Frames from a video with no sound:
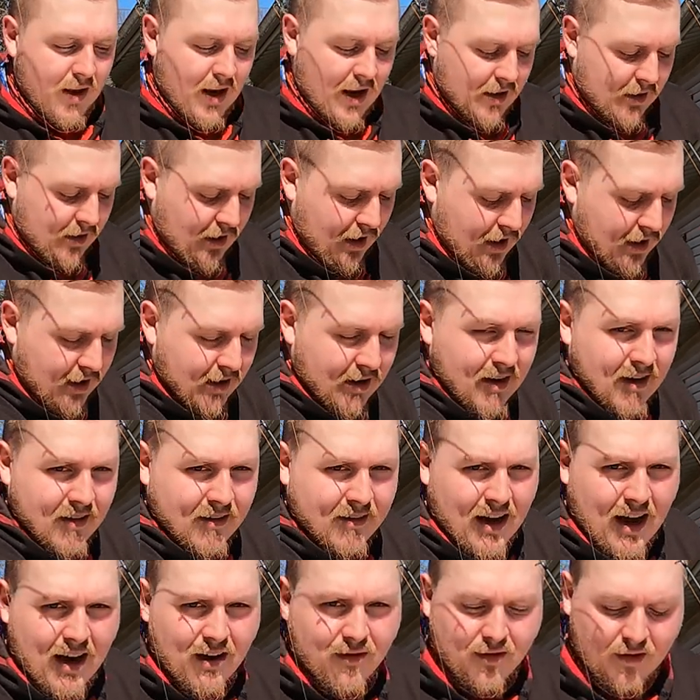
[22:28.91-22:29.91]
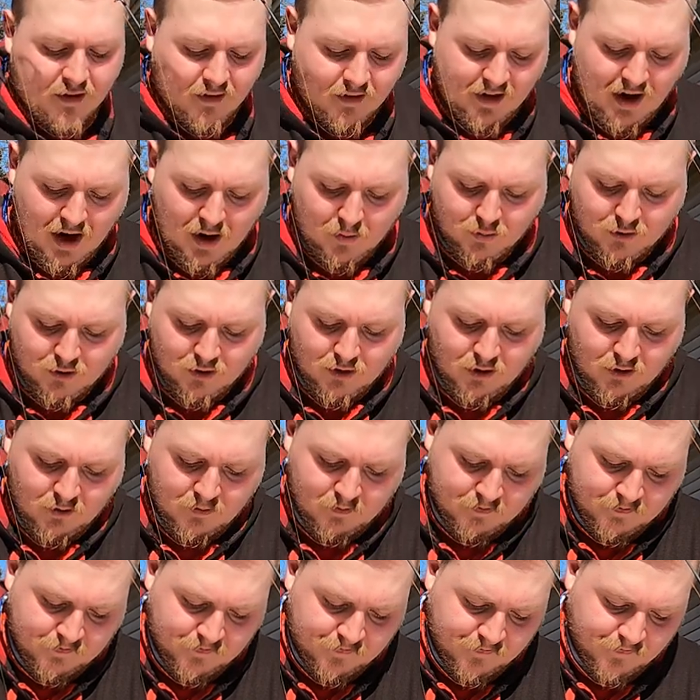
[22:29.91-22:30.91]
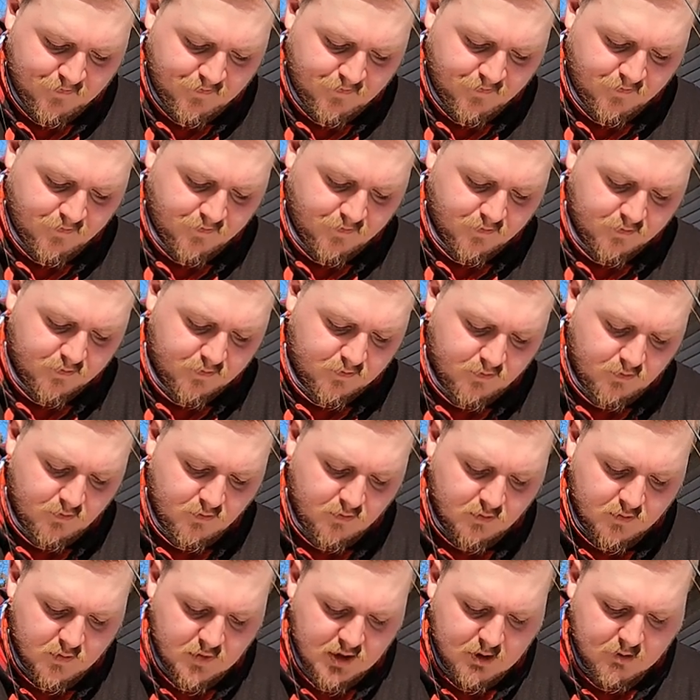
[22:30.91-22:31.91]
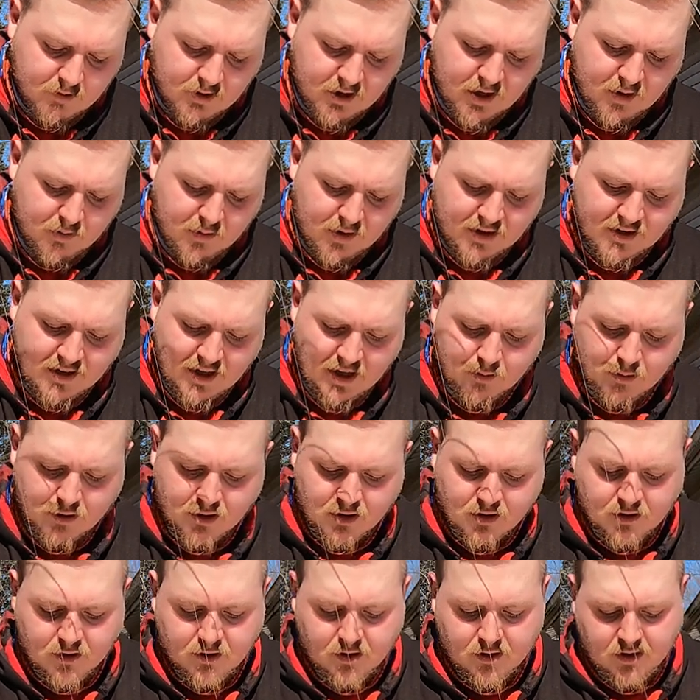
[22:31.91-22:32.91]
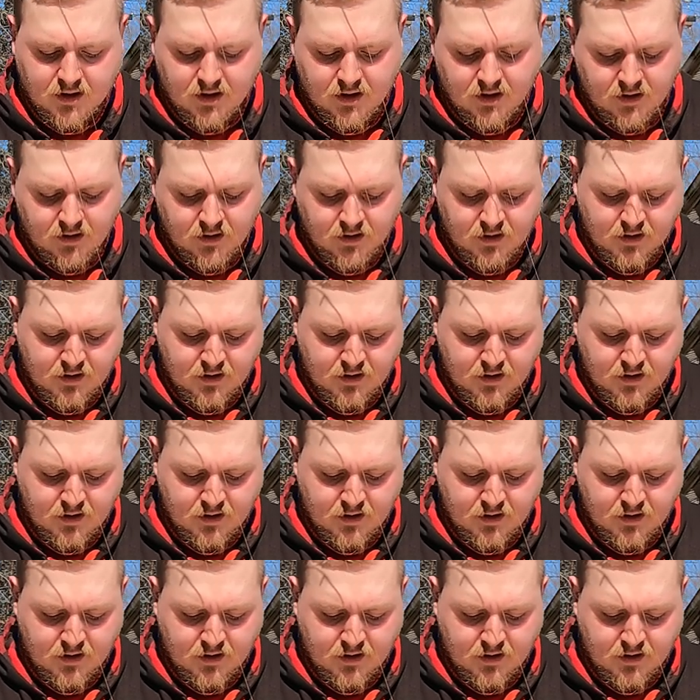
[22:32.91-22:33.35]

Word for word: And then as kind of a stopper, I'm gonna get my table all dirty.